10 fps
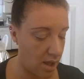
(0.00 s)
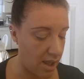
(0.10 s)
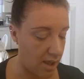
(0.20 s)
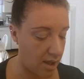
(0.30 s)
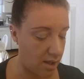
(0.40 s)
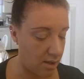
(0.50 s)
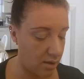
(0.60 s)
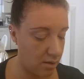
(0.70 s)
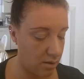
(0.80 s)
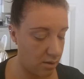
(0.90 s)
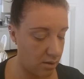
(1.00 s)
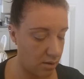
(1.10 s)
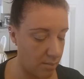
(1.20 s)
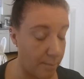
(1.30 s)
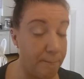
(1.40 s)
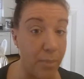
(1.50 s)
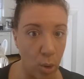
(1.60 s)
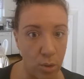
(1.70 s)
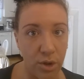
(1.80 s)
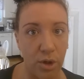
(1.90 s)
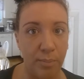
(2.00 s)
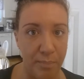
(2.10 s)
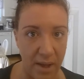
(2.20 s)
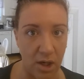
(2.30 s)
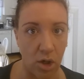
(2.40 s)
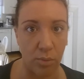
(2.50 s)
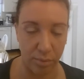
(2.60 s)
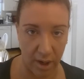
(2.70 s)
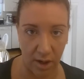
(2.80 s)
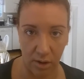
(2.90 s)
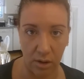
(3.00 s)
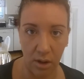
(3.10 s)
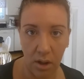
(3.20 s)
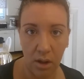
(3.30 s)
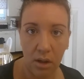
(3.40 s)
a bolder, bigger, brighter